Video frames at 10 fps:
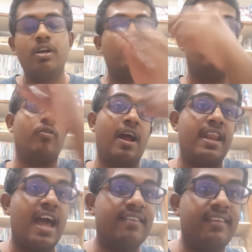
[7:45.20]
You write
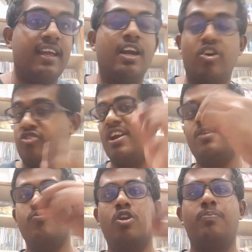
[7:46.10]
the essay or you write the
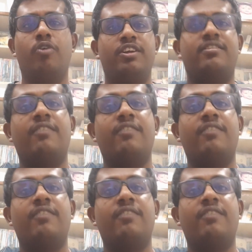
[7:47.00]
bullet points,